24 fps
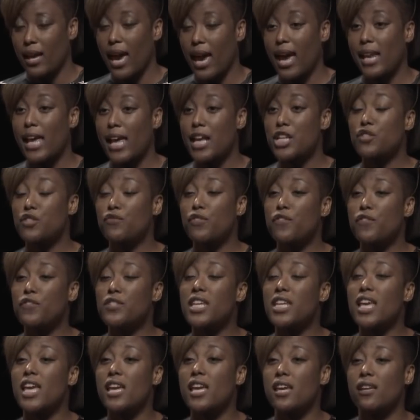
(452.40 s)
At age
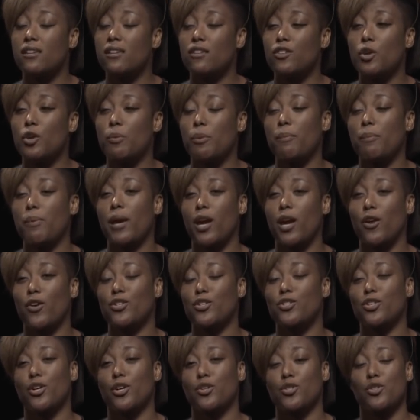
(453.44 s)
15, you're preparing
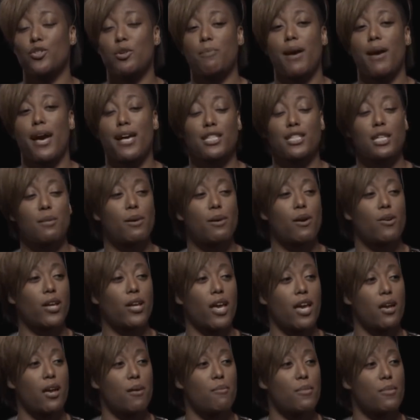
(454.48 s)
to go to a basketball
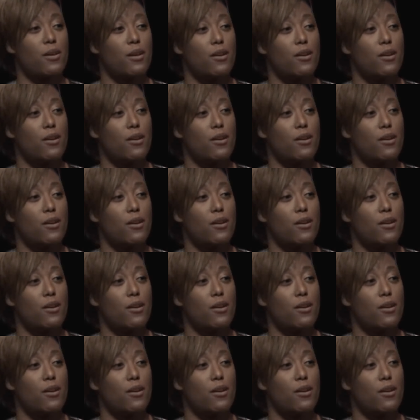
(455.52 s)
game